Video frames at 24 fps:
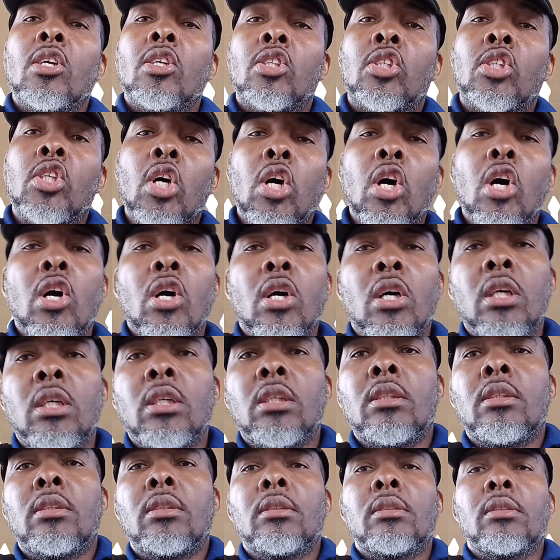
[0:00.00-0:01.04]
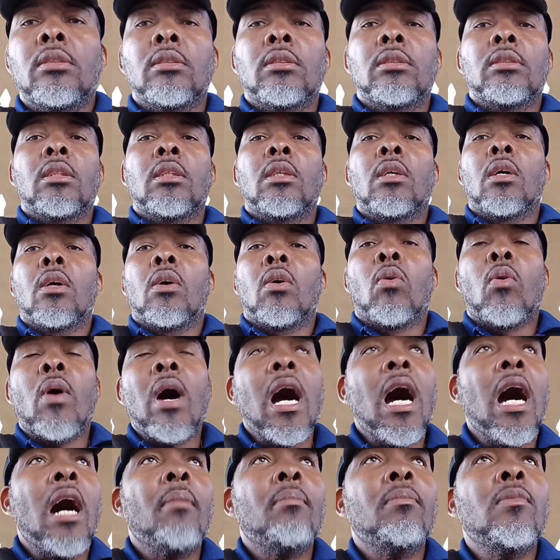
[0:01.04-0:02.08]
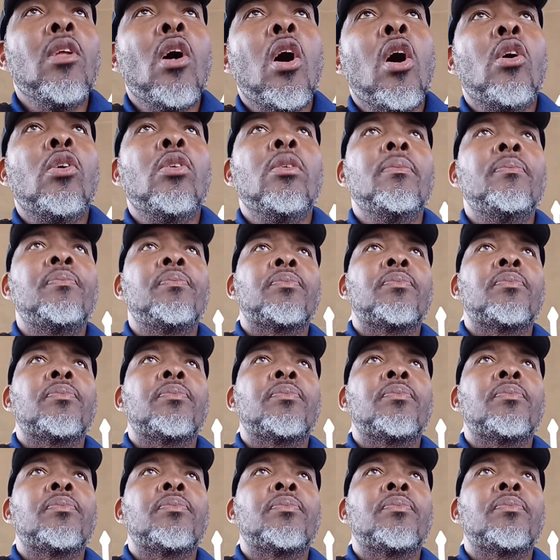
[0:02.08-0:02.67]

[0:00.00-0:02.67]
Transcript: so what happened now